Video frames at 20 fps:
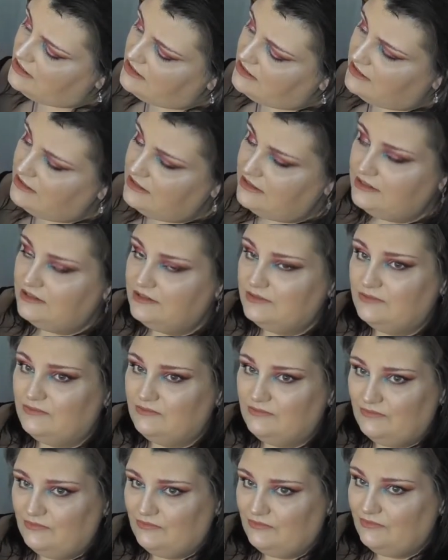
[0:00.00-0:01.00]

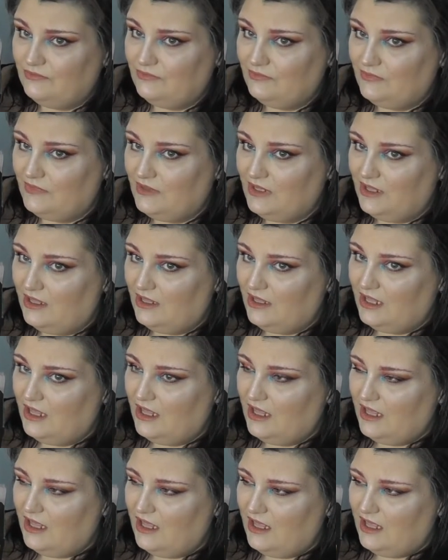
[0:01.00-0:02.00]

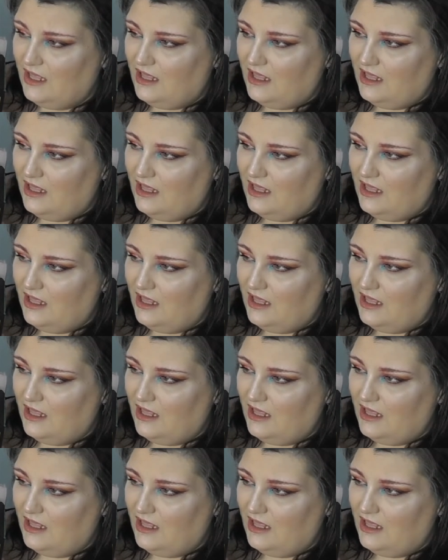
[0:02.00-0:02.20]
[no speech]